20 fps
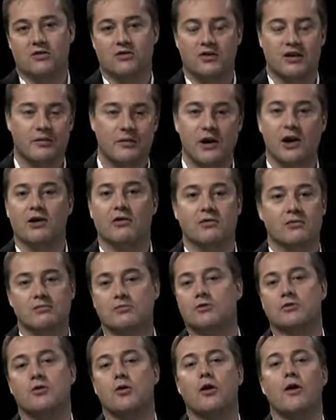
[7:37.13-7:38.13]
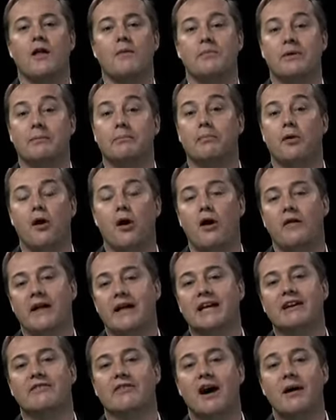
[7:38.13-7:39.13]
Sit up there and curl up in a ball and
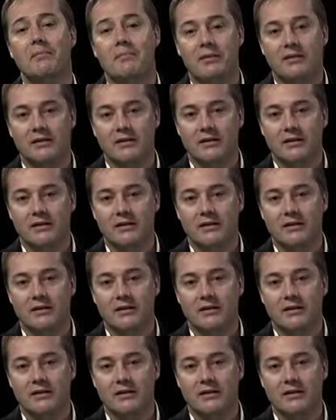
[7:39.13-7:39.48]
give up?